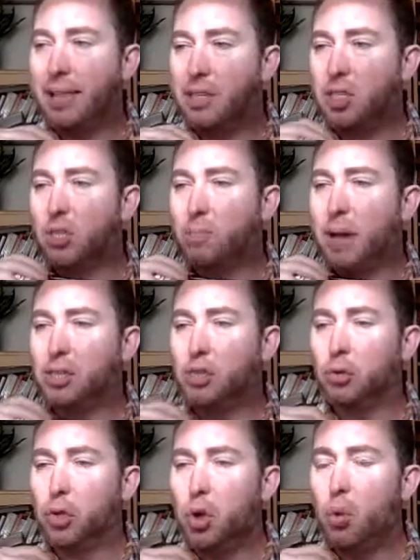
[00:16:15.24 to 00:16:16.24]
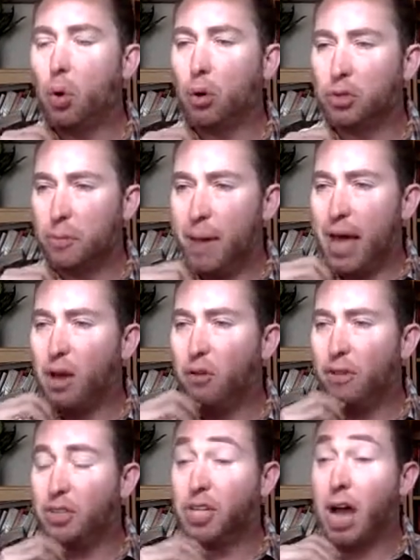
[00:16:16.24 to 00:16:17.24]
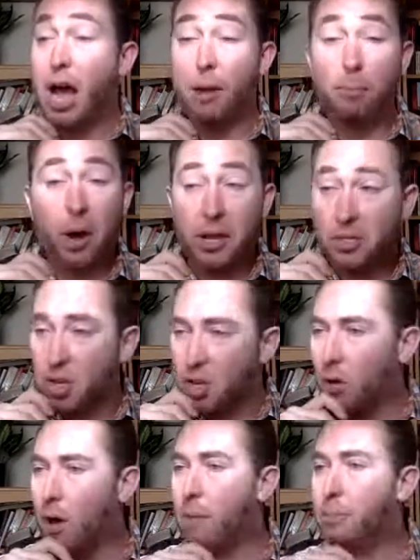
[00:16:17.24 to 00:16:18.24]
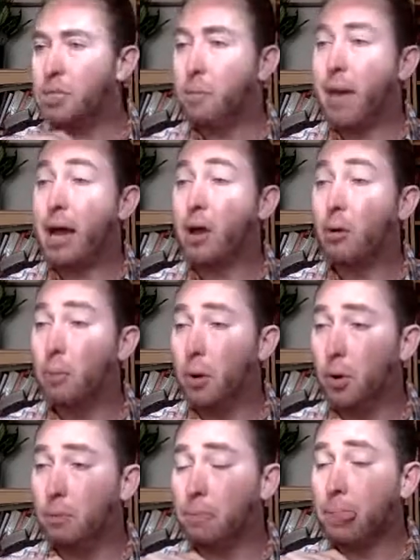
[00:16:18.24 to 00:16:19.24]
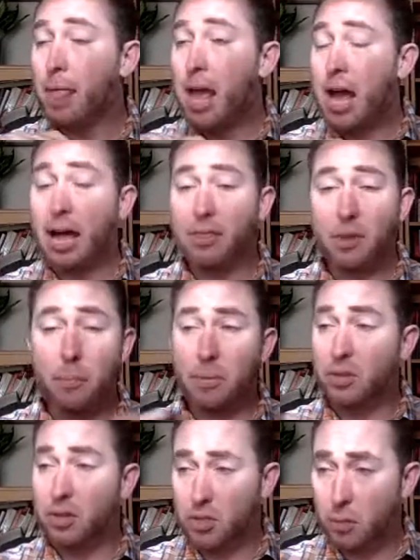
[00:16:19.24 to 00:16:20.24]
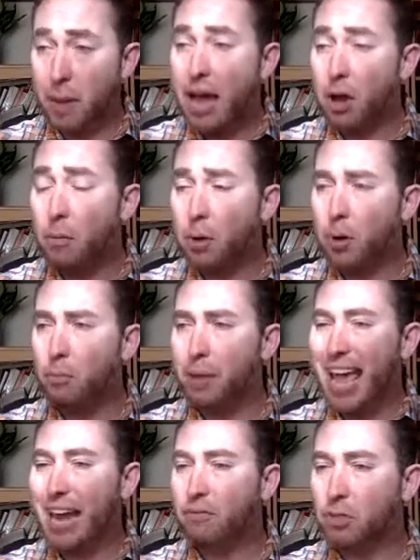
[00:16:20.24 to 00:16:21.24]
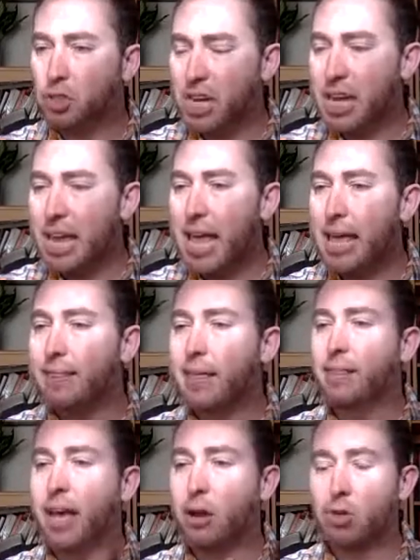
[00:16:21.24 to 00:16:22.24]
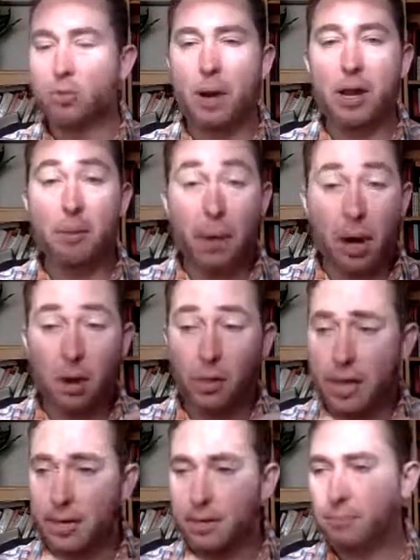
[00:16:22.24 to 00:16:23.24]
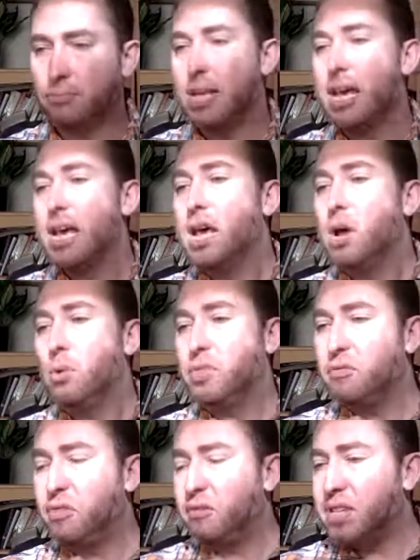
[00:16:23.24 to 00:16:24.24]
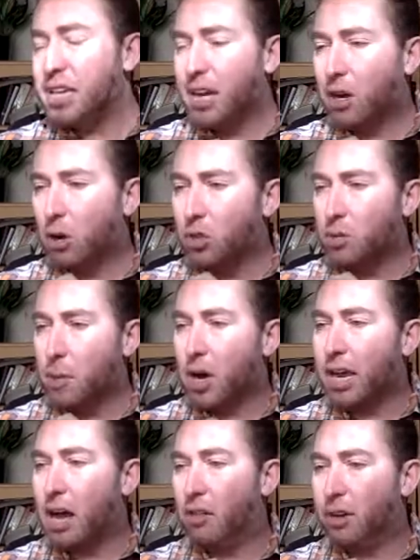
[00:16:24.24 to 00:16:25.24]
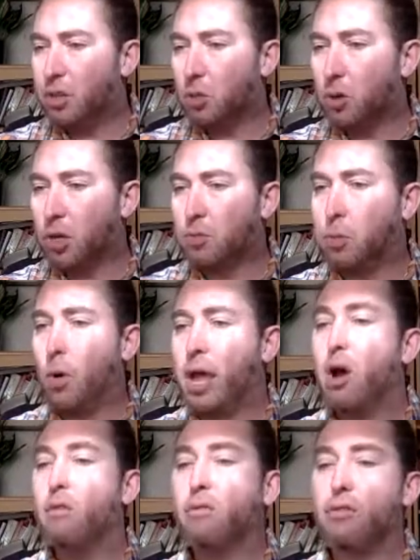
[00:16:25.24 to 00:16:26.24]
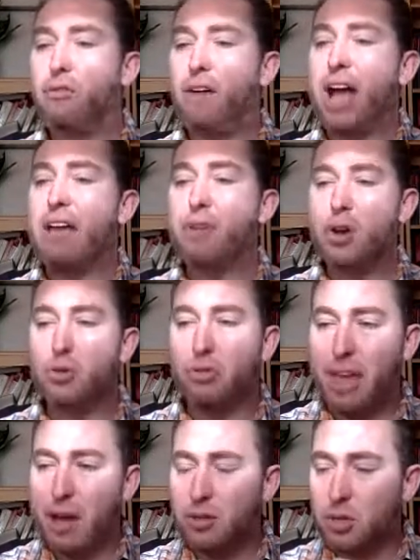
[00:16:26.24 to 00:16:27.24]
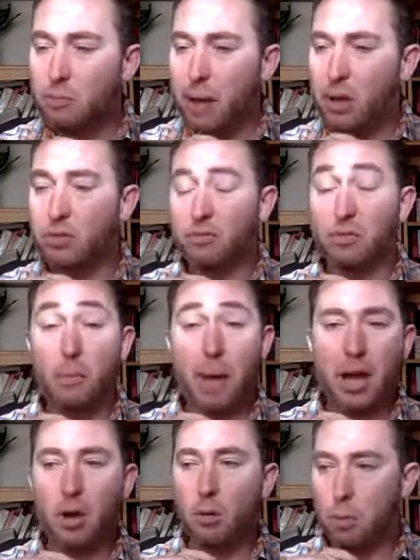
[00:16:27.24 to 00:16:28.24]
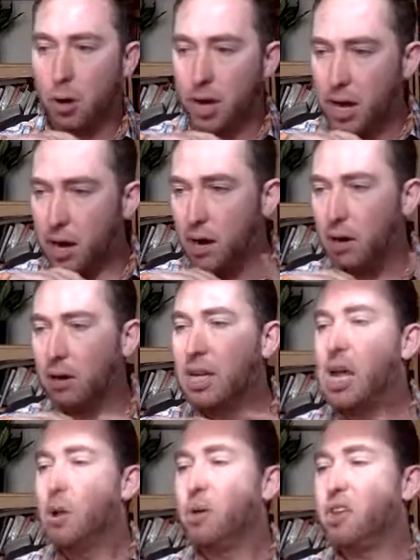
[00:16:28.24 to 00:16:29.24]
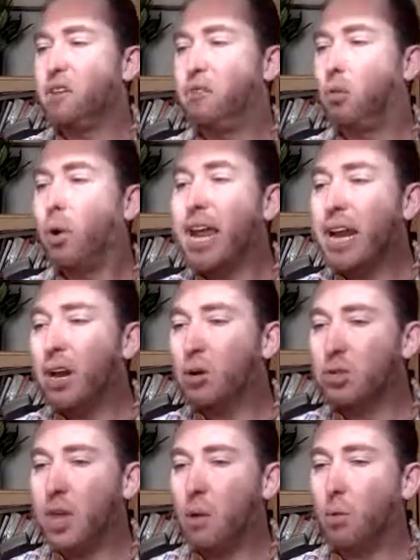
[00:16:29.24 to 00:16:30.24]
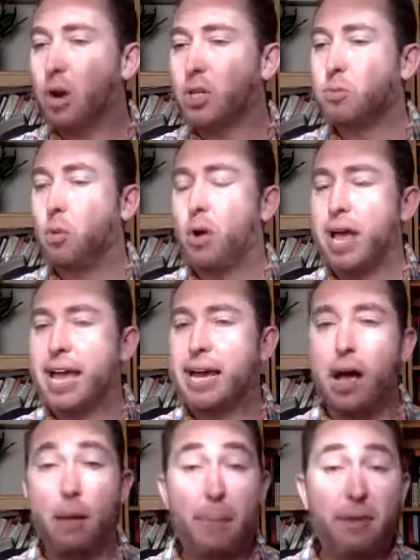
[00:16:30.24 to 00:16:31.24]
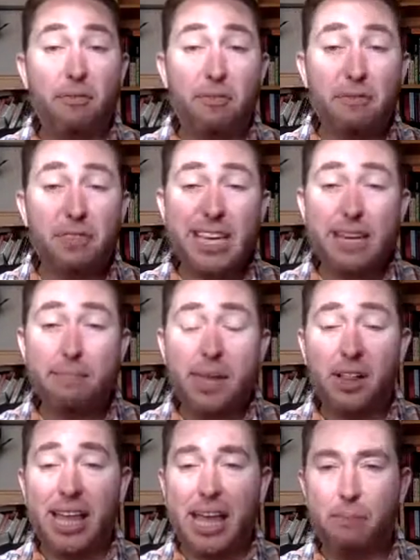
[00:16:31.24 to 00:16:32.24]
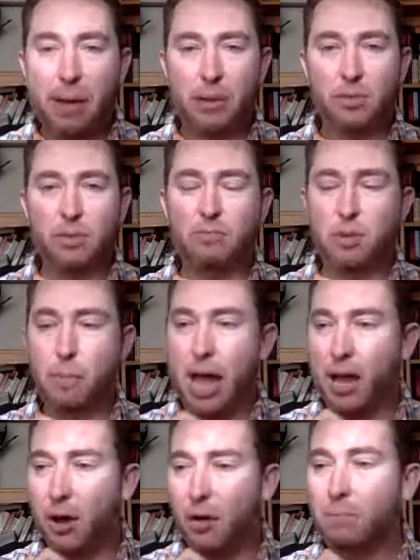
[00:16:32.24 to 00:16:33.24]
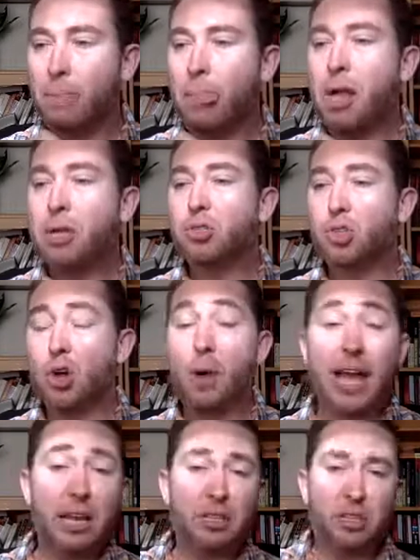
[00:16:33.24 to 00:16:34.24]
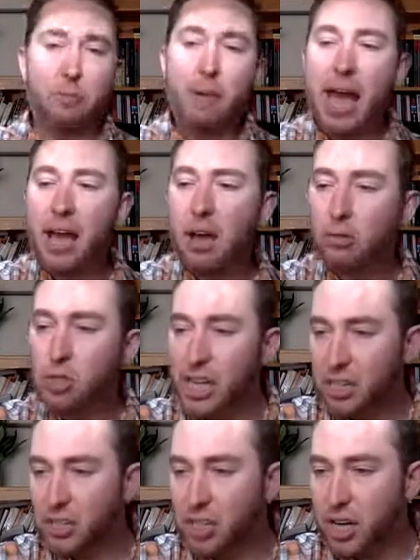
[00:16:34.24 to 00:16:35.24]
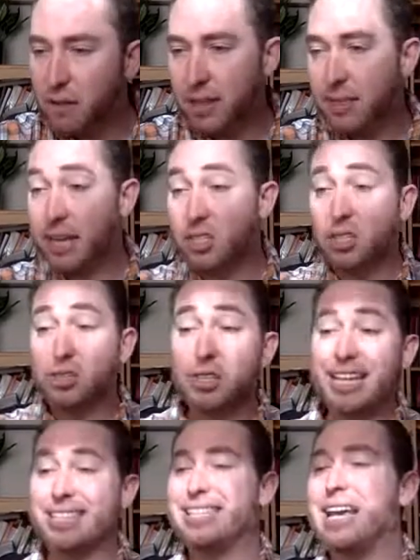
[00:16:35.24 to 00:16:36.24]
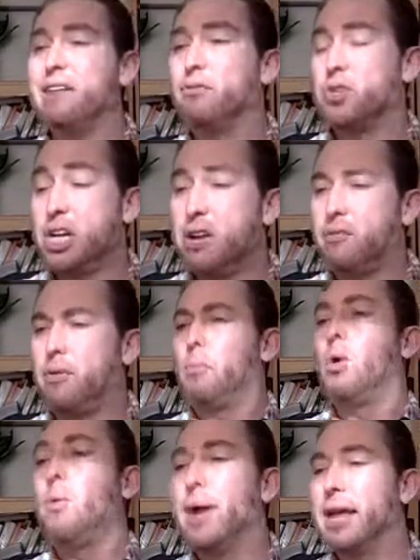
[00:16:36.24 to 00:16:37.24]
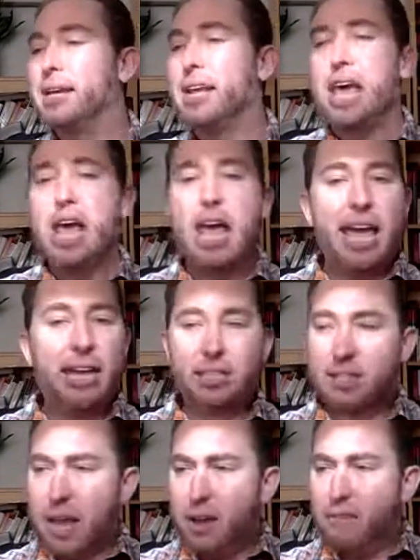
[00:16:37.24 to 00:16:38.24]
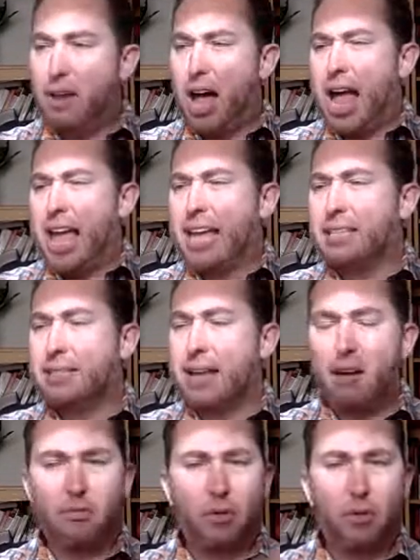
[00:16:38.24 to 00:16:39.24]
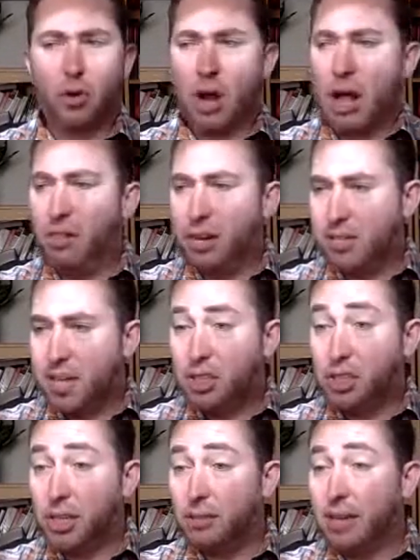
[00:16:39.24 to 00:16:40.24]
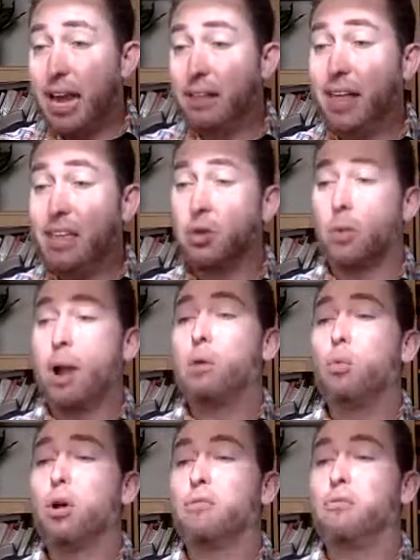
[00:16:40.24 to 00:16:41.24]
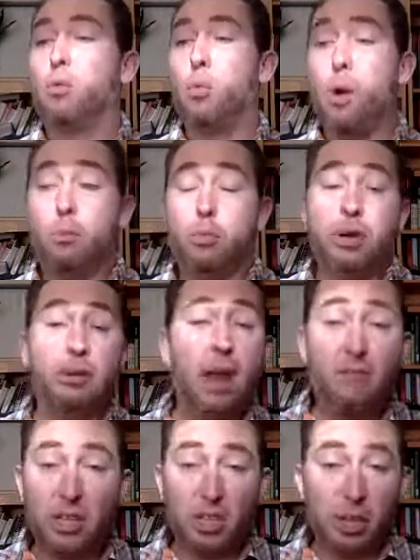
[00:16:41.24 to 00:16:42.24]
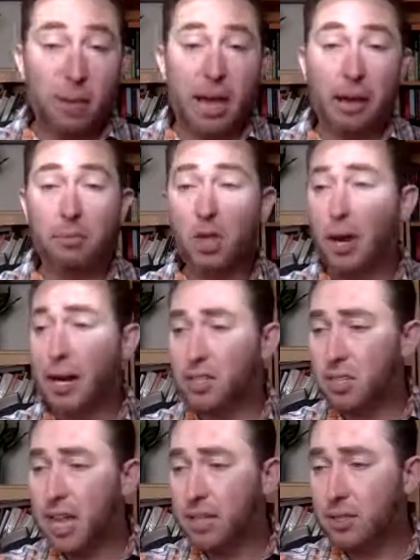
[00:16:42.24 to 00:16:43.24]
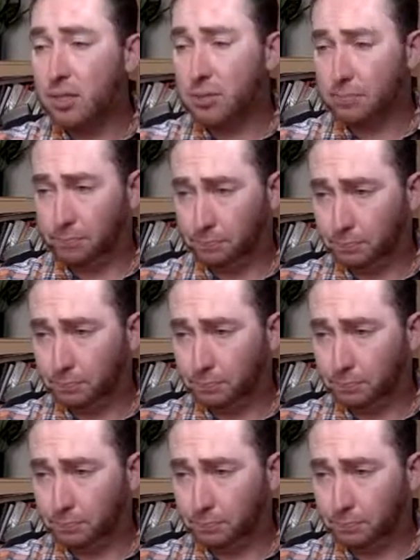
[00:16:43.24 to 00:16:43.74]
This special New World tobacco fetched a high price in Europe, and the tobacco boom began in Virginia and then later spread to Maryland. Within 15 years, American colonists were exporting over 500,000 pounds of tobacco per year. Within 40 years, they were exporting about 15 million pounds of tobacco. So again, tobacco changed everything. Essentially, it saved Virginia from ruin. It incentivized further colonization, and it laid the groundwork for what would eventually become the United States.